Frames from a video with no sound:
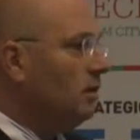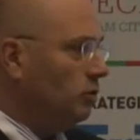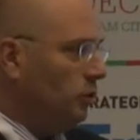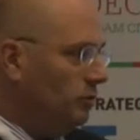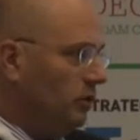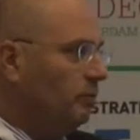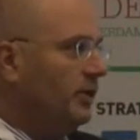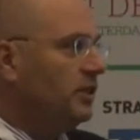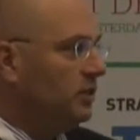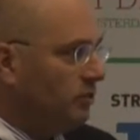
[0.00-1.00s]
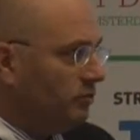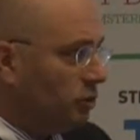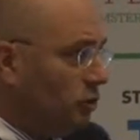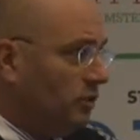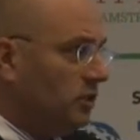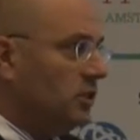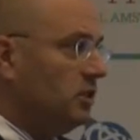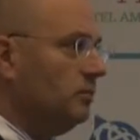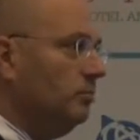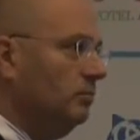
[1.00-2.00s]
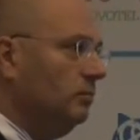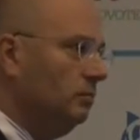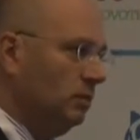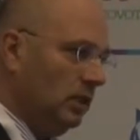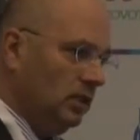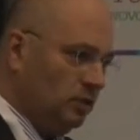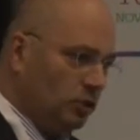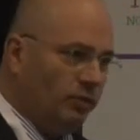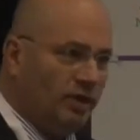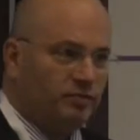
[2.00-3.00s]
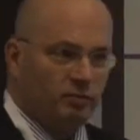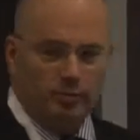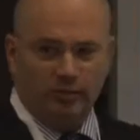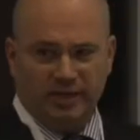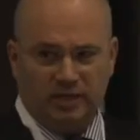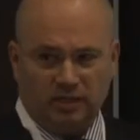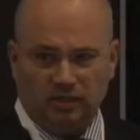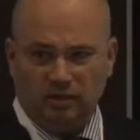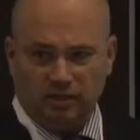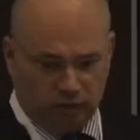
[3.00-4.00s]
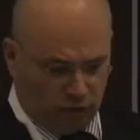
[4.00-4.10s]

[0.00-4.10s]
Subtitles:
due to undercapacity of the sewage system. So we have to replace in a larger